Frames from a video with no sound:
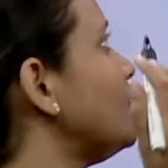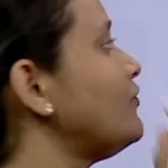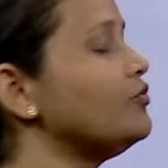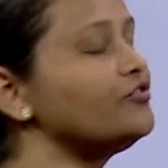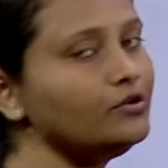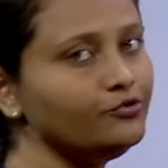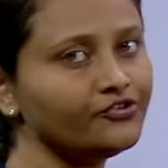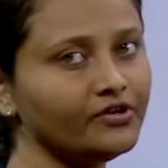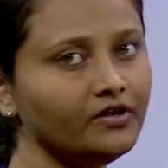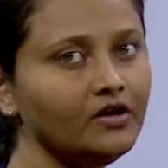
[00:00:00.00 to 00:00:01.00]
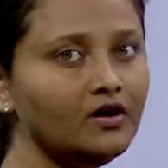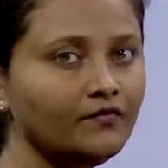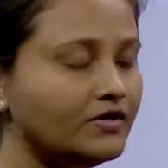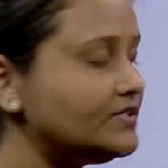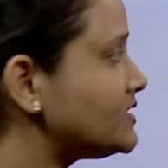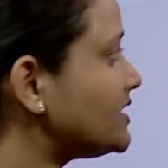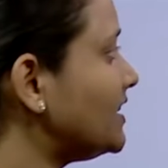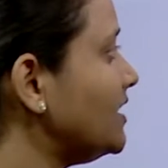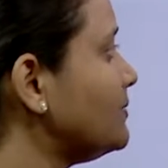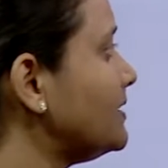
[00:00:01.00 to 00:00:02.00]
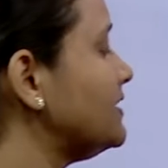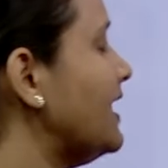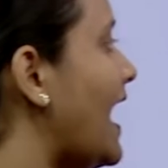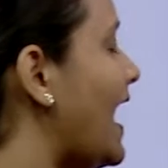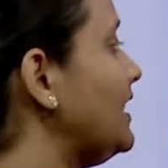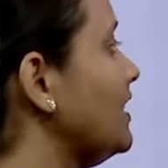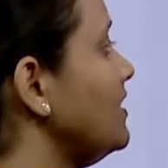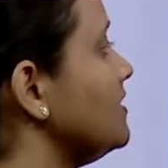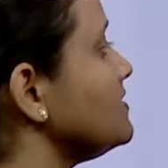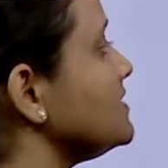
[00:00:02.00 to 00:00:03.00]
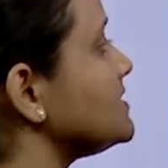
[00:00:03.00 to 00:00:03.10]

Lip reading: of true solution, which is nothing but that the